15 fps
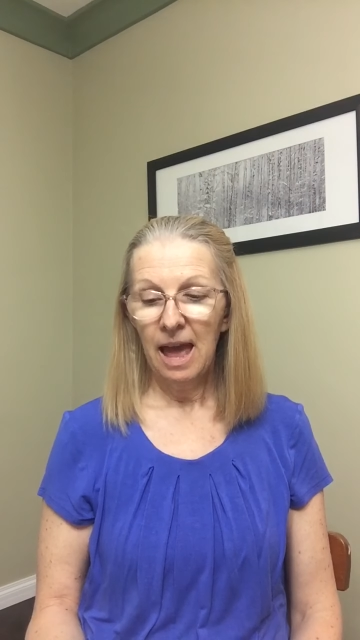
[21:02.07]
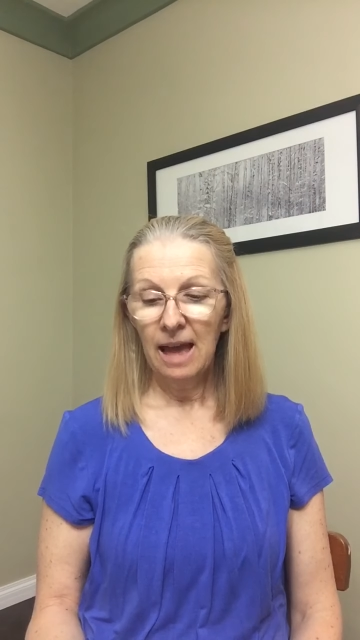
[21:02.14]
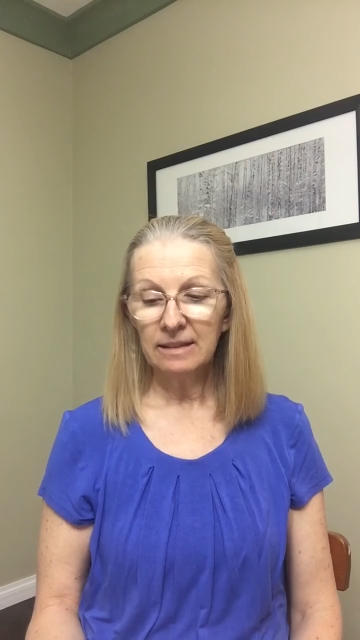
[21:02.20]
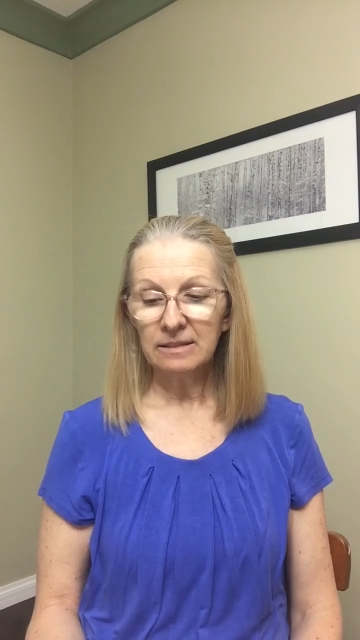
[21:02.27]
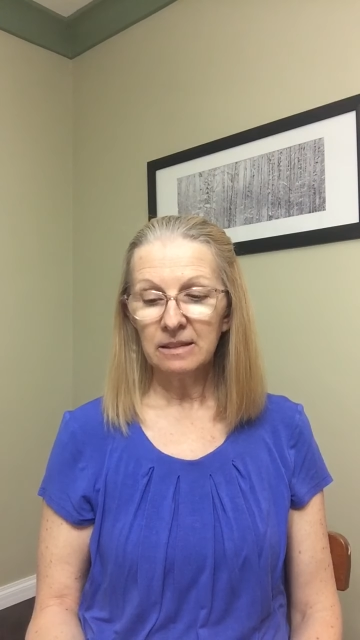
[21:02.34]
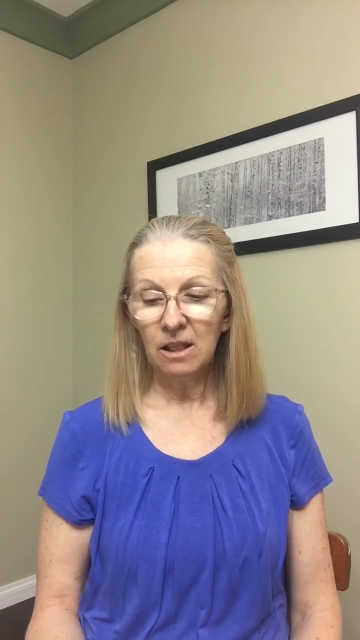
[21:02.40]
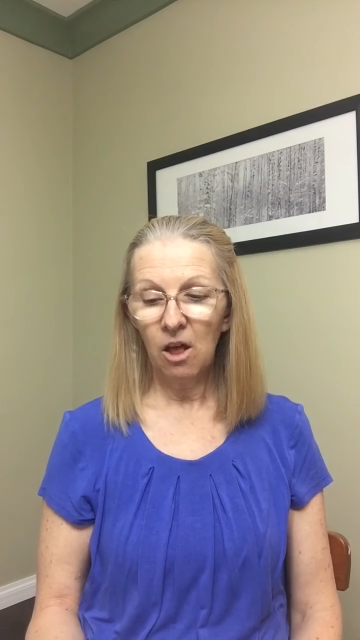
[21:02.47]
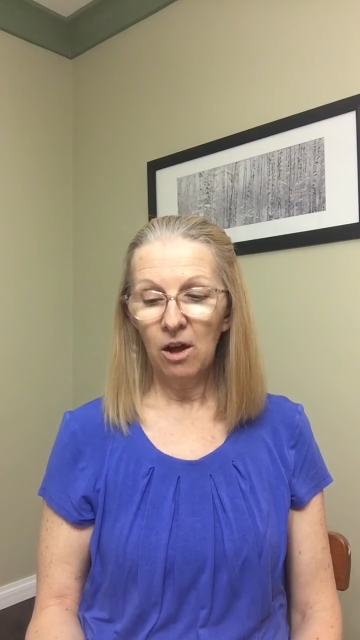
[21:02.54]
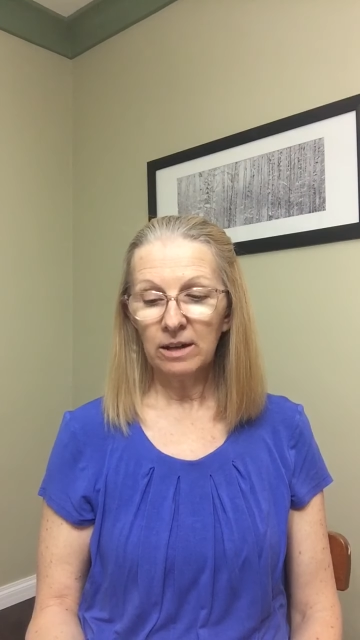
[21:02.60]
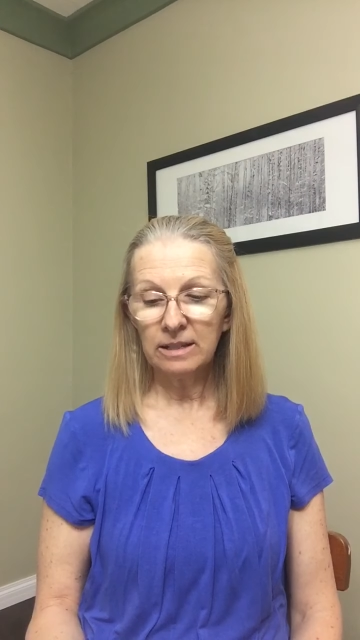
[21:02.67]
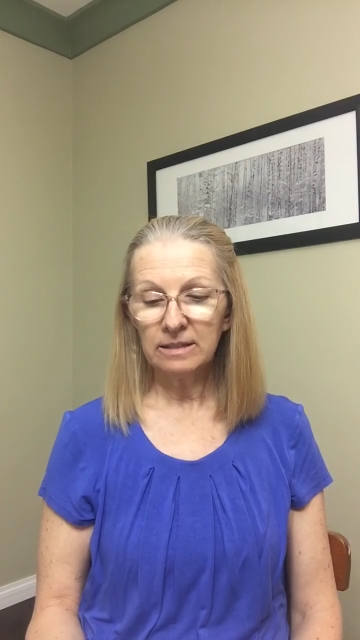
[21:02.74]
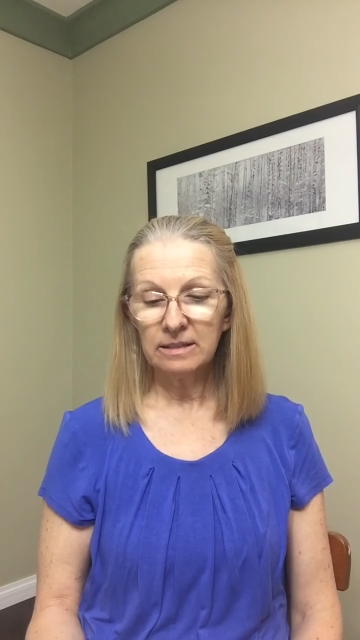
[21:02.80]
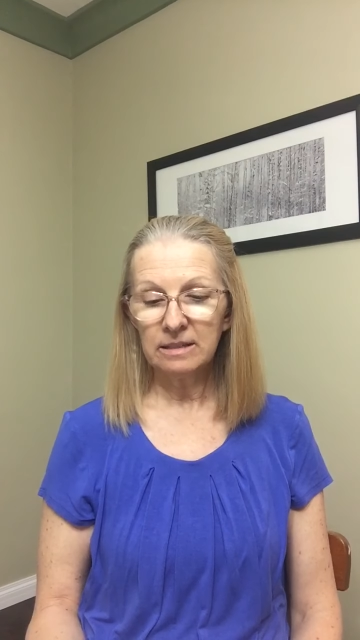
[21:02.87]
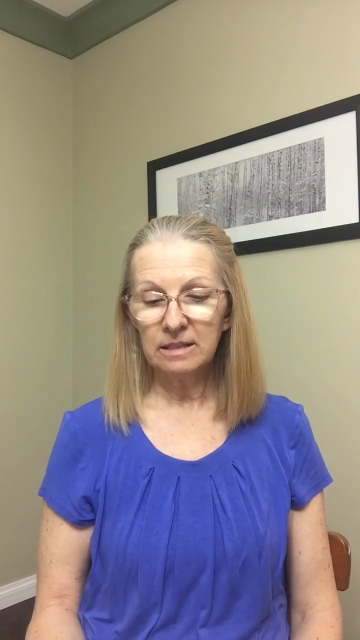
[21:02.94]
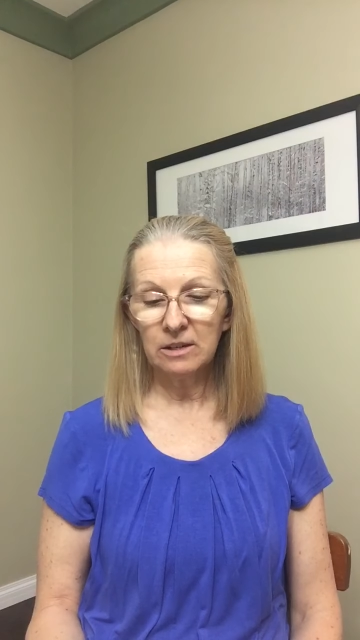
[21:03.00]
As long
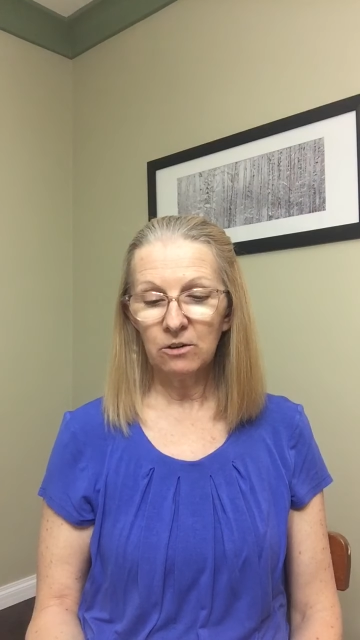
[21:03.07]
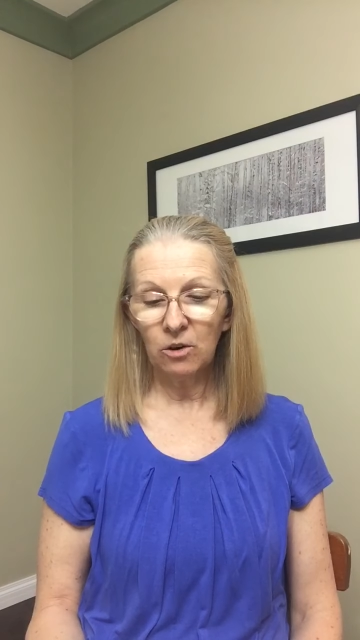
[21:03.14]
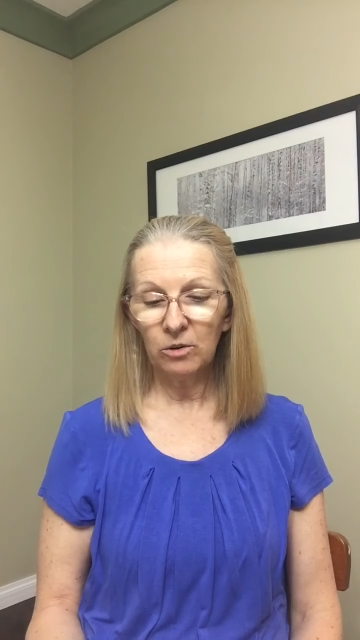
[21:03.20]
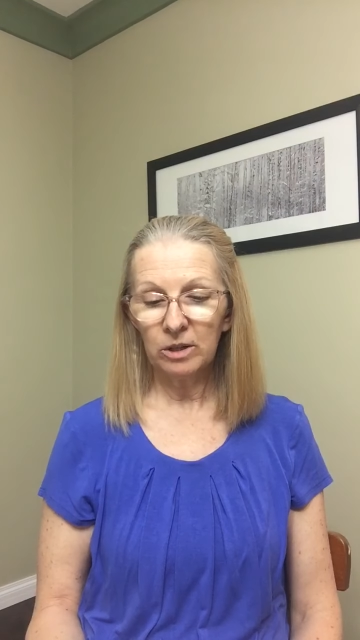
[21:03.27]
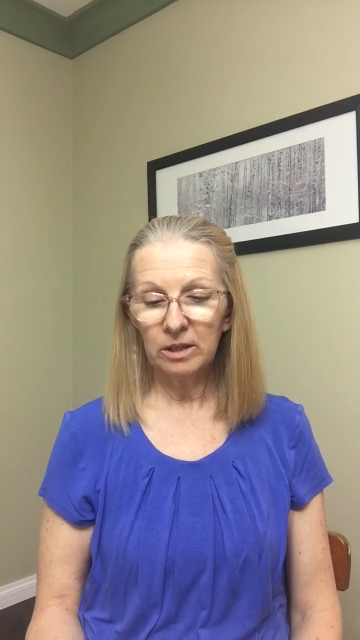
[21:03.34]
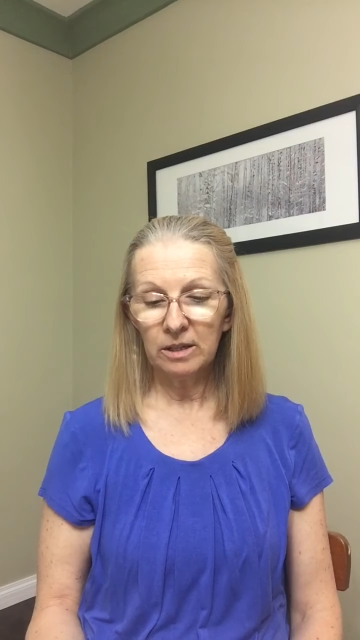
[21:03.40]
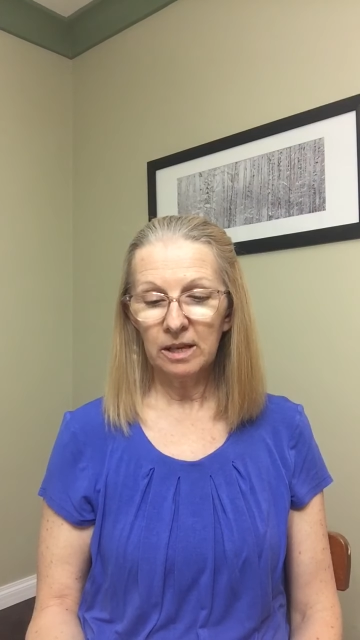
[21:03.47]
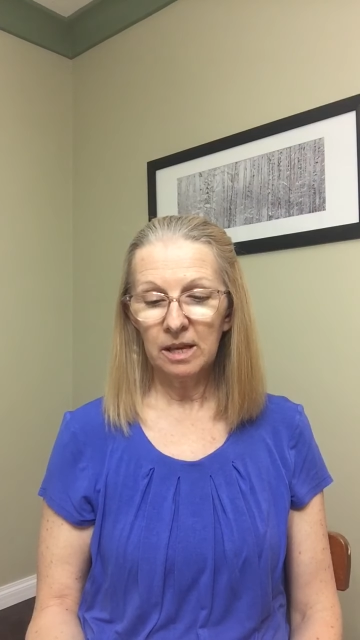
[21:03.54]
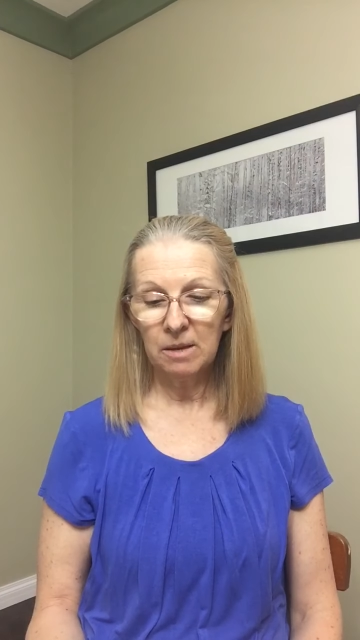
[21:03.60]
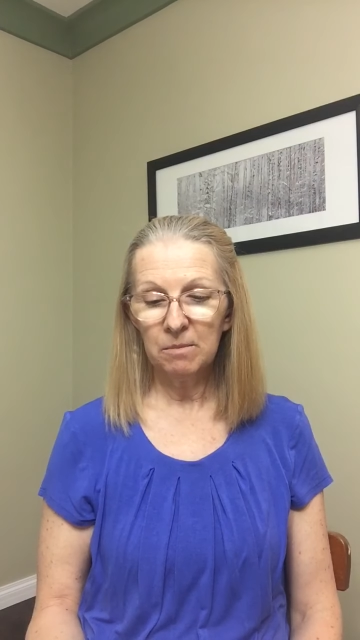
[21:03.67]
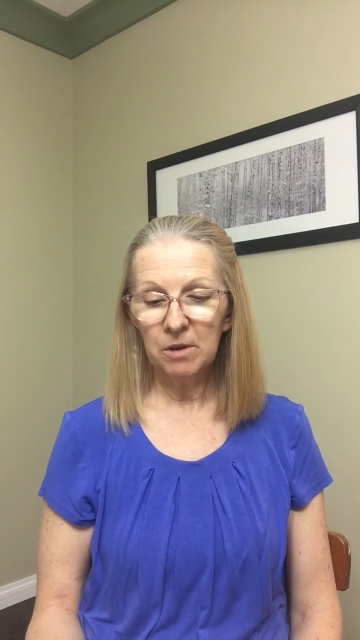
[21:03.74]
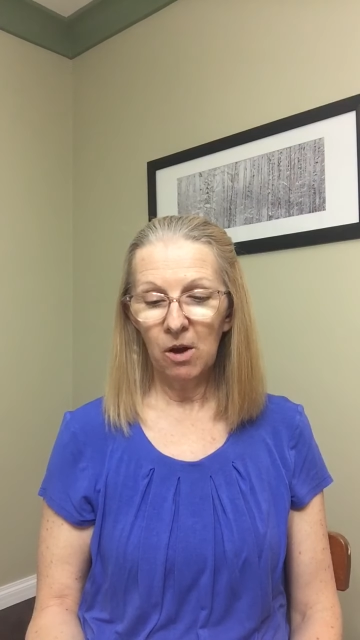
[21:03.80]
as Zero could keep